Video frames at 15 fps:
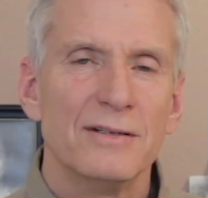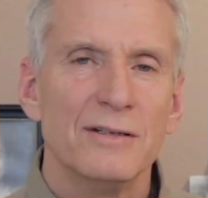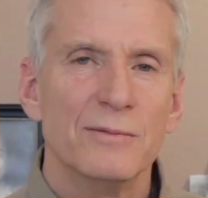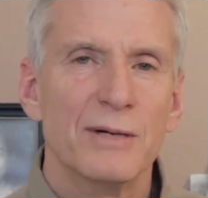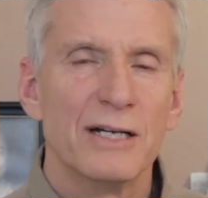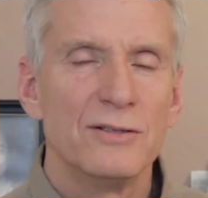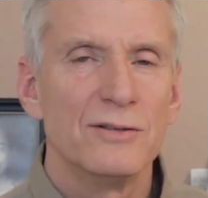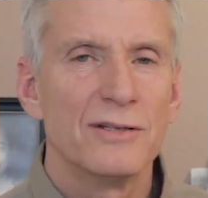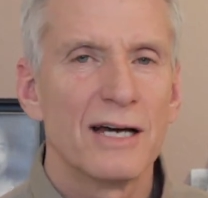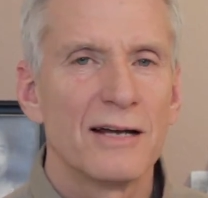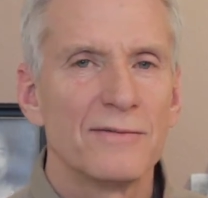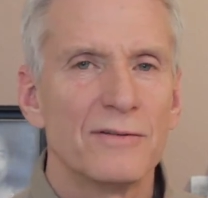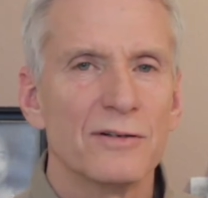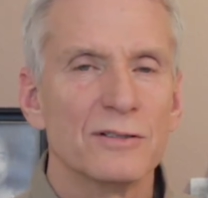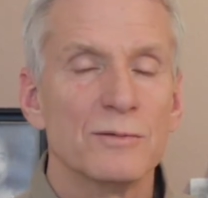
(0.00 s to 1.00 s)
You might do
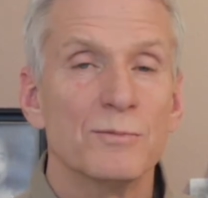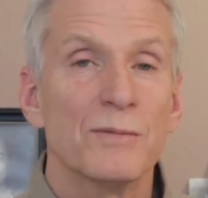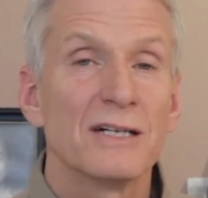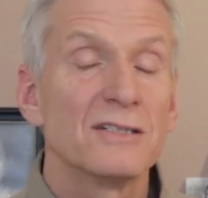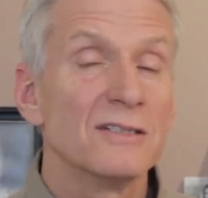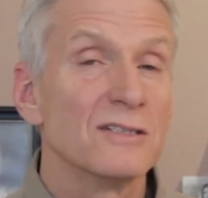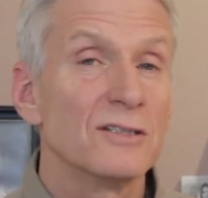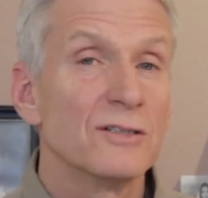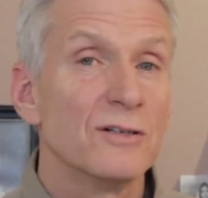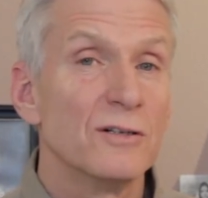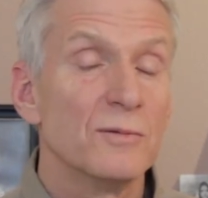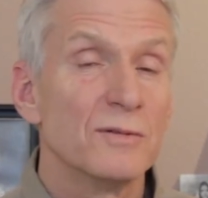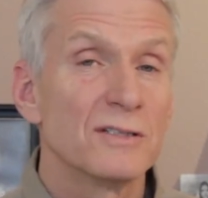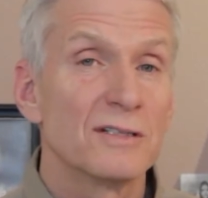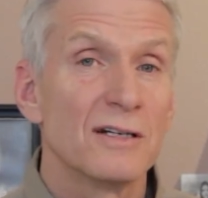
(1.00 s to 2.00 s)
that for as much as
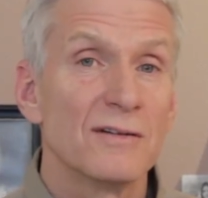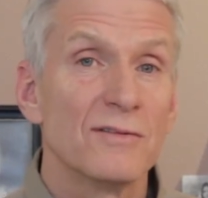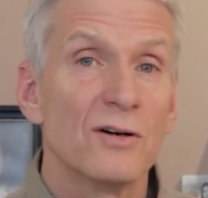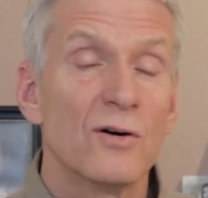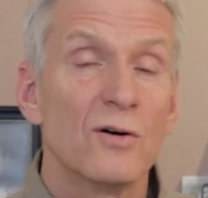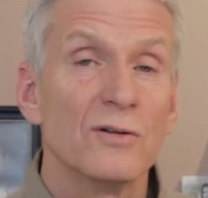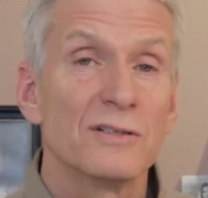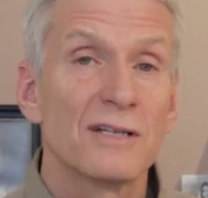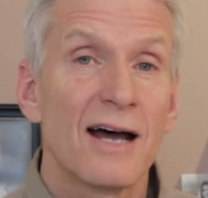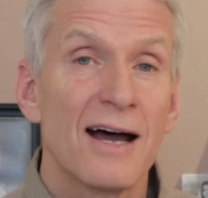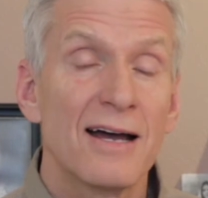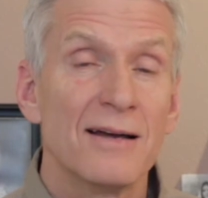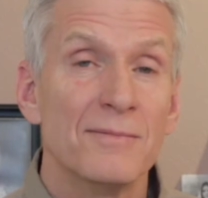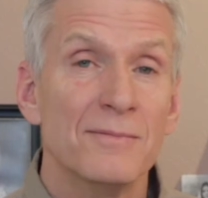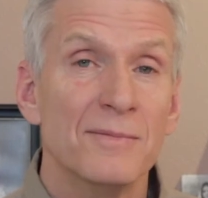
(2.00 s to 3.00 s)
30% of the whole
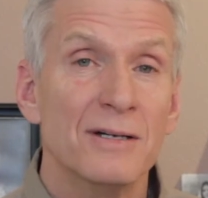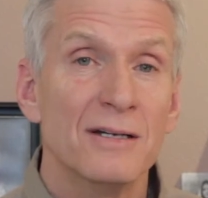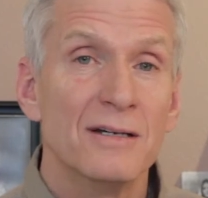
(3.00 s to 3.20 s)
time,